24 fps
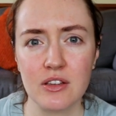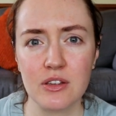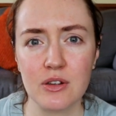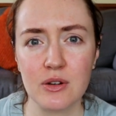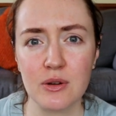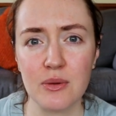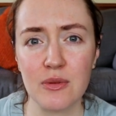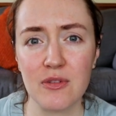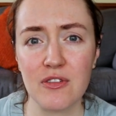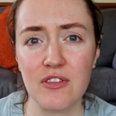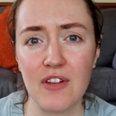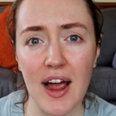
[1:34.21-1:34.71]

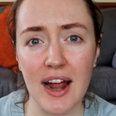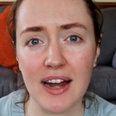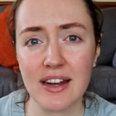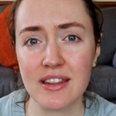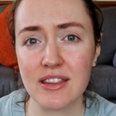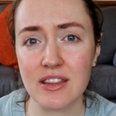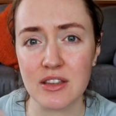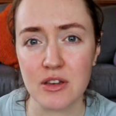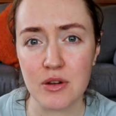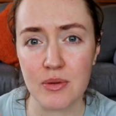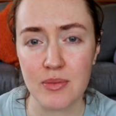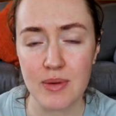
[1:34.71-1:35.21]
you'll
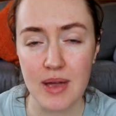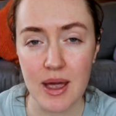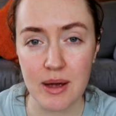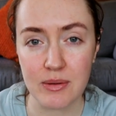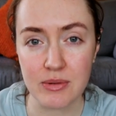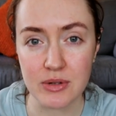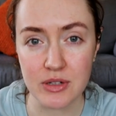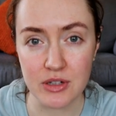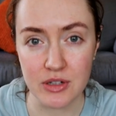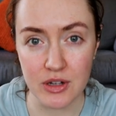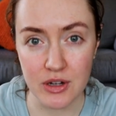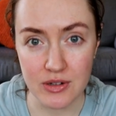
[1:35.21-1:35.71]
find that you'll be
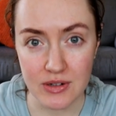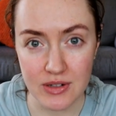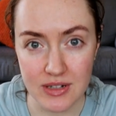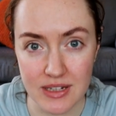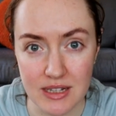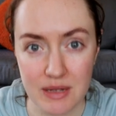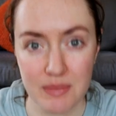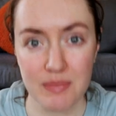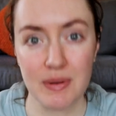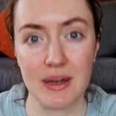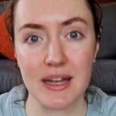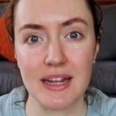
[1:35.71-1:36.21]
able to go
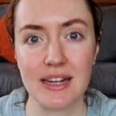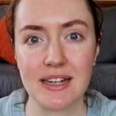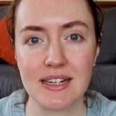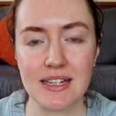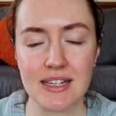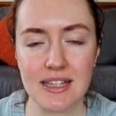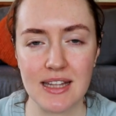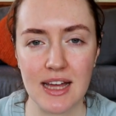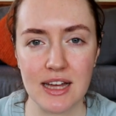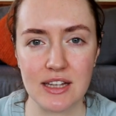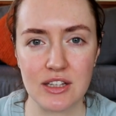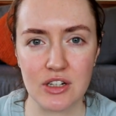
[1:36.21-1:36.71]
deeper
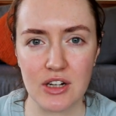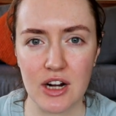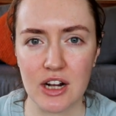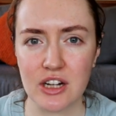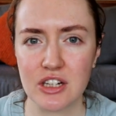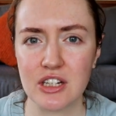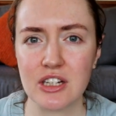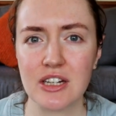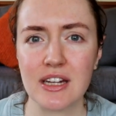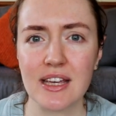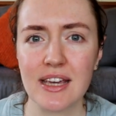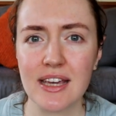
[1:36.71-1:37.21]
into that stretch,